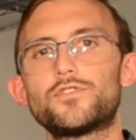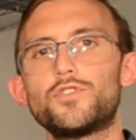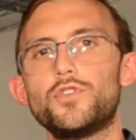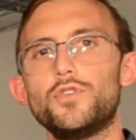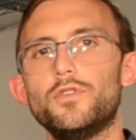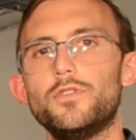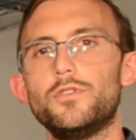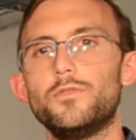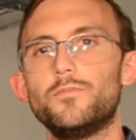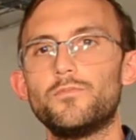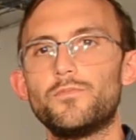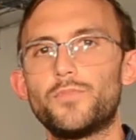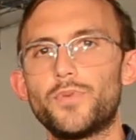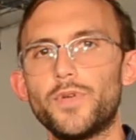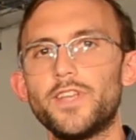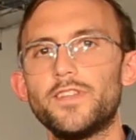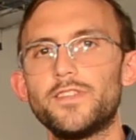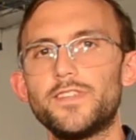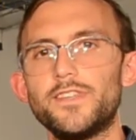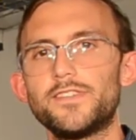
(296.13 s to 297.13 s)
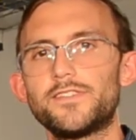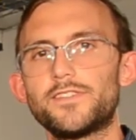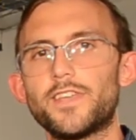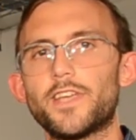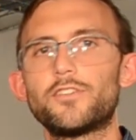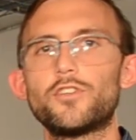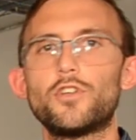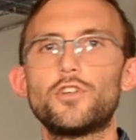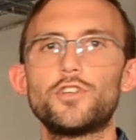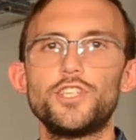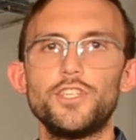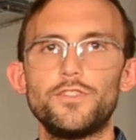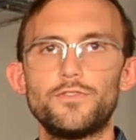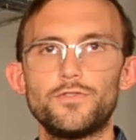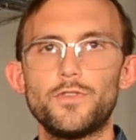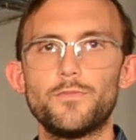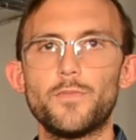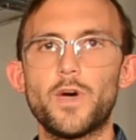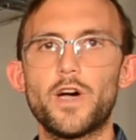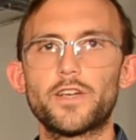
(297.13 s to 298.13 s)
to bring this technology
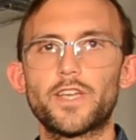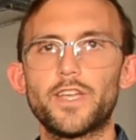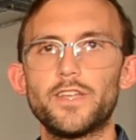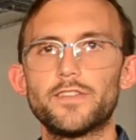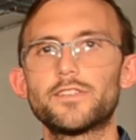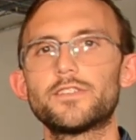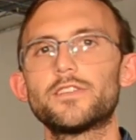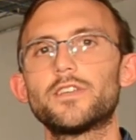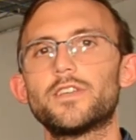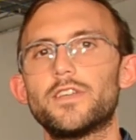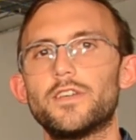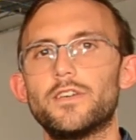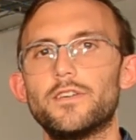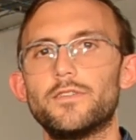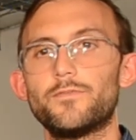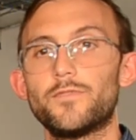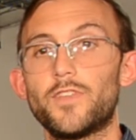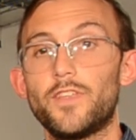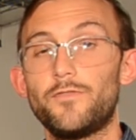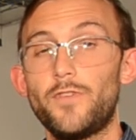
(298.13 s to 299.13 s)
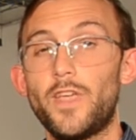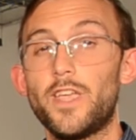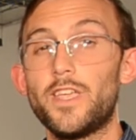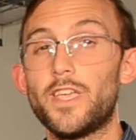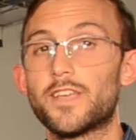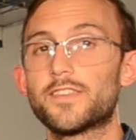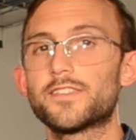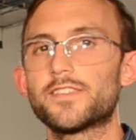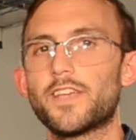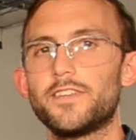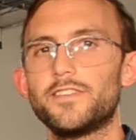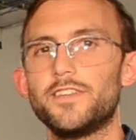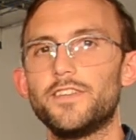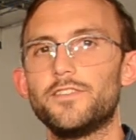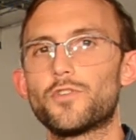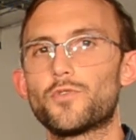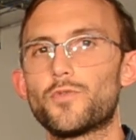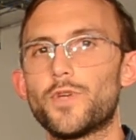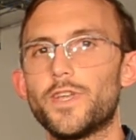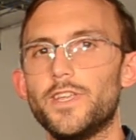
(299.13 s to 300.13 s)
to the market. They're very
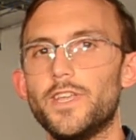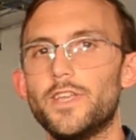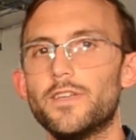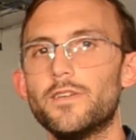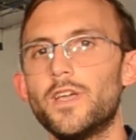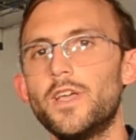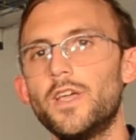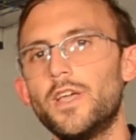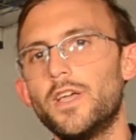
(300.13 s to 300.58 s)
excited already.